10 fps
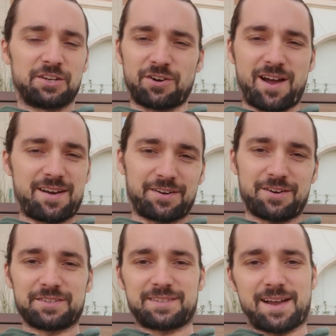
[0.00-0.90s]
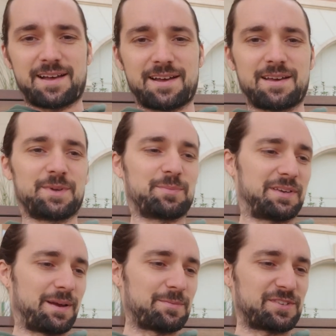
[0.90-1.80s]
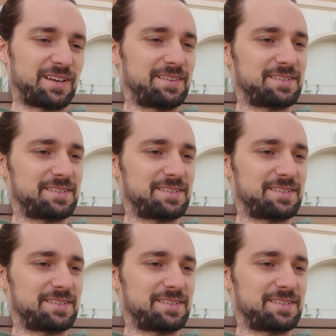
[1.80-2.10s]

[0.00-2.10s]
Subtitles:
You're on it all the time. It becomes like